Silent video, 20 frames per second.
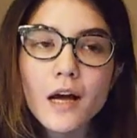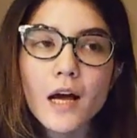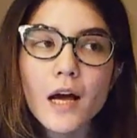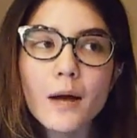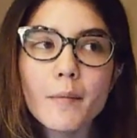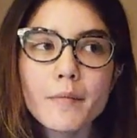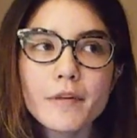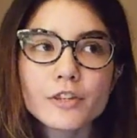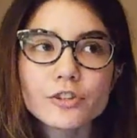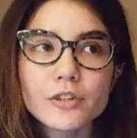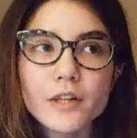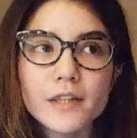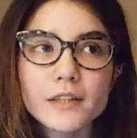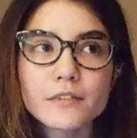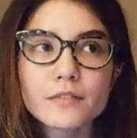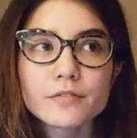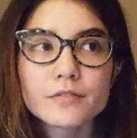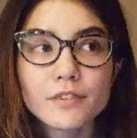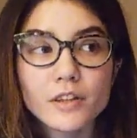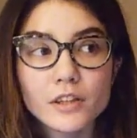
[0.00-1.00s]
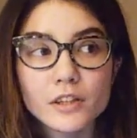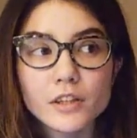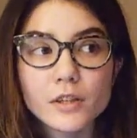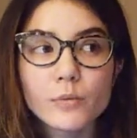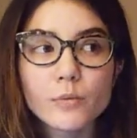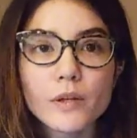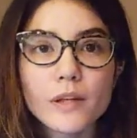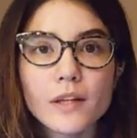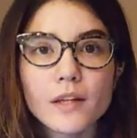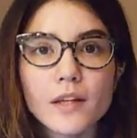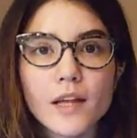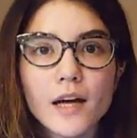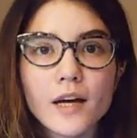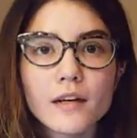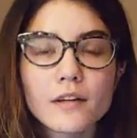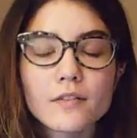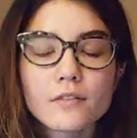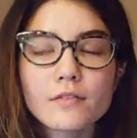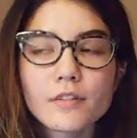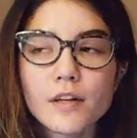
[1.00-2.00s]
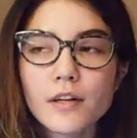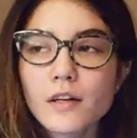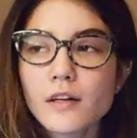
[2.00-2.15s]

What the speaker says: I've been trying to funk with a lot of